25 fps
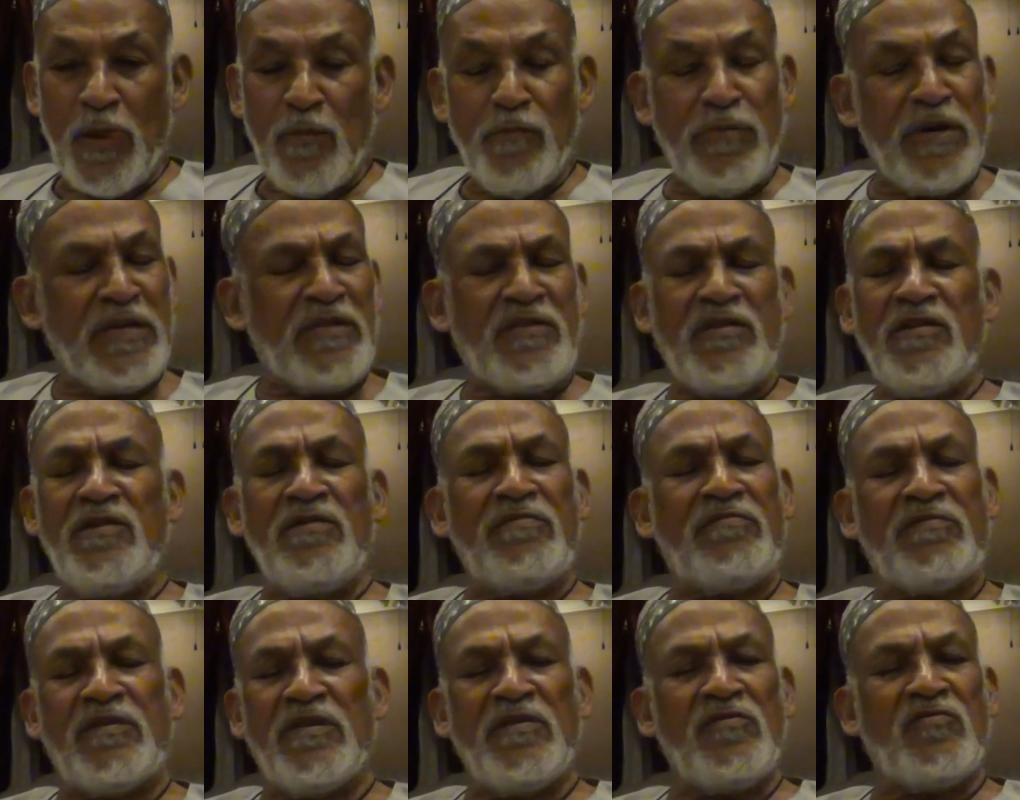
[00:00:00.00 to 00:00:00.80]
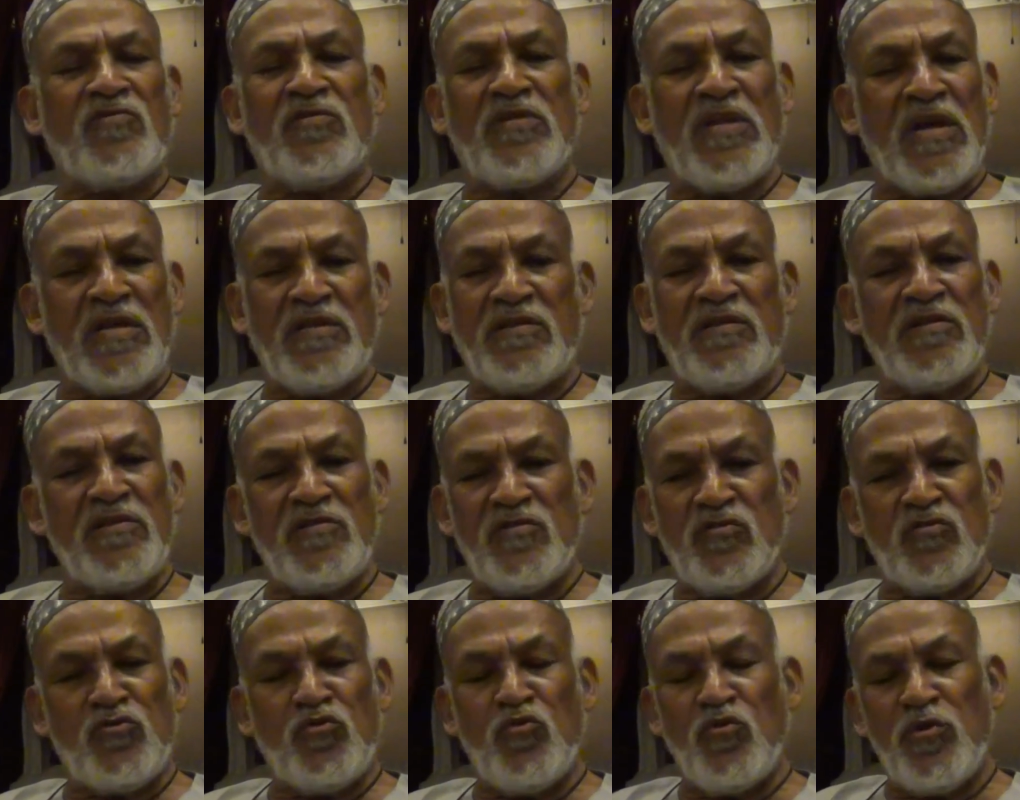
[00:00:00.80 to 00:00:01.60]
But he thinks that
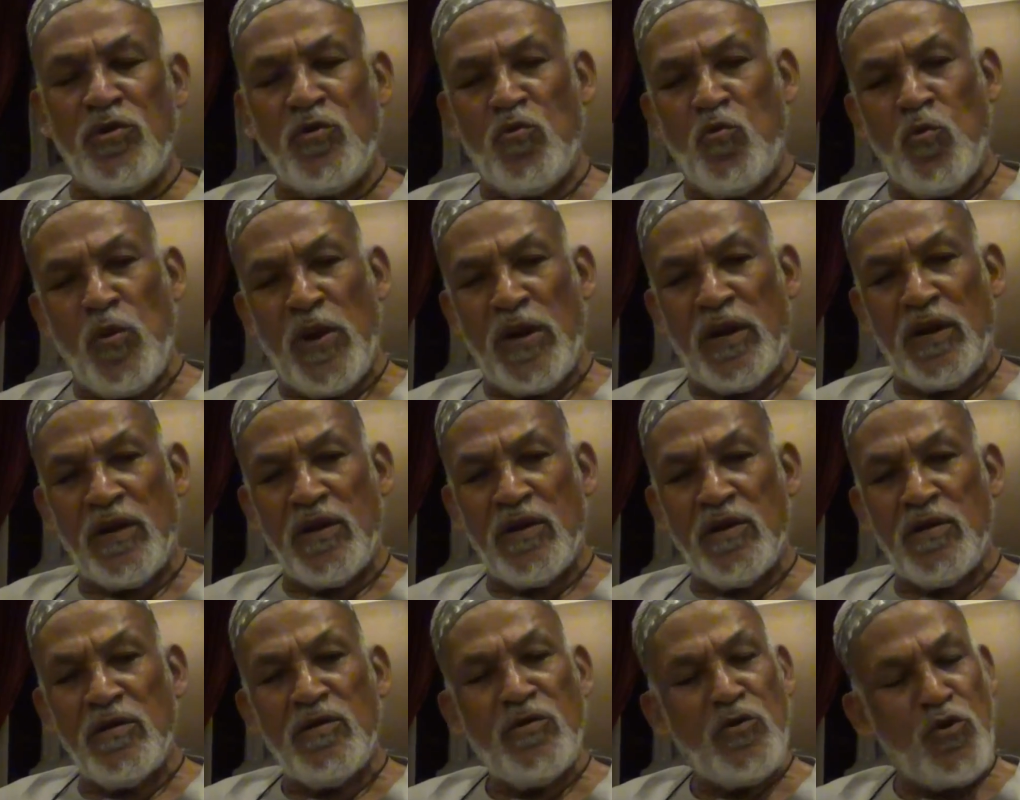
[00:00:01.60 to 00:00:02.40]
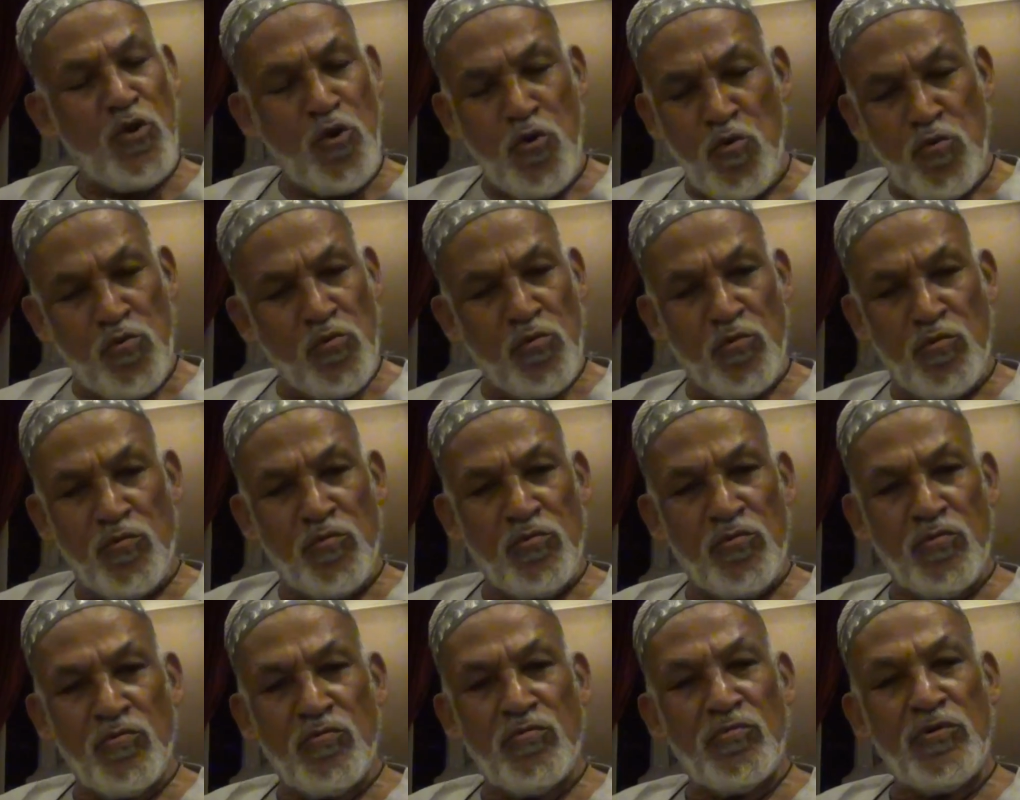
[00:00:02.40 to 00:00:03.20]
he's doing well. No,
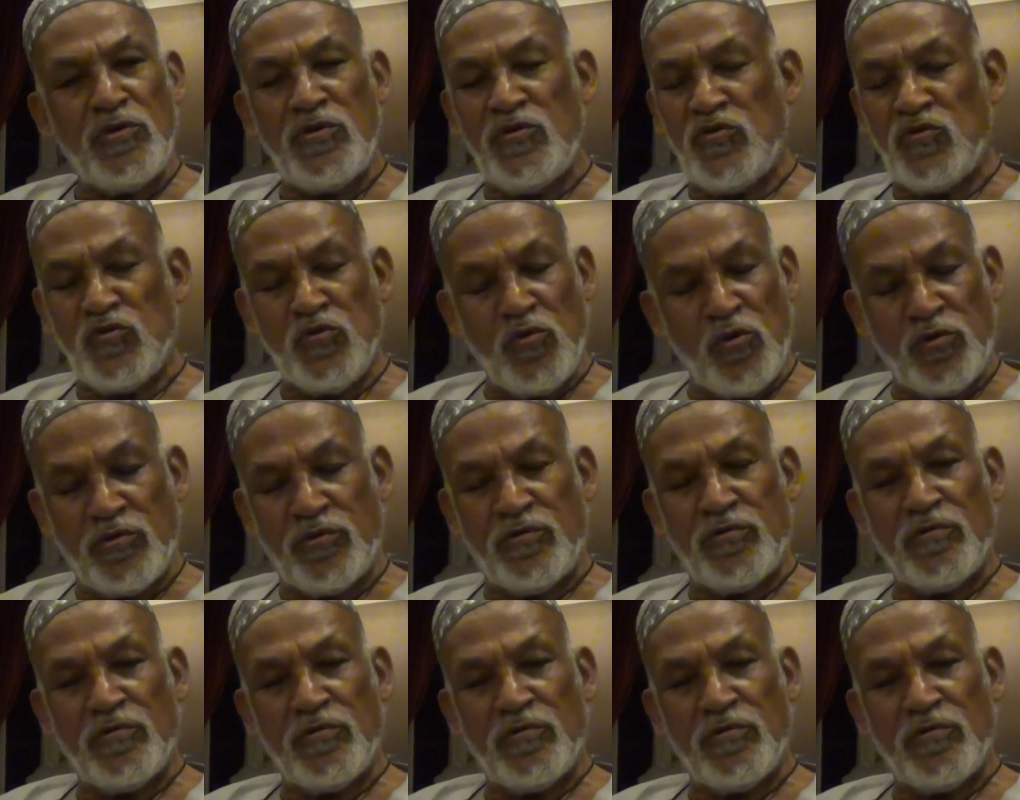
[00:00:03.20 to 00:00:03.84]
he's not.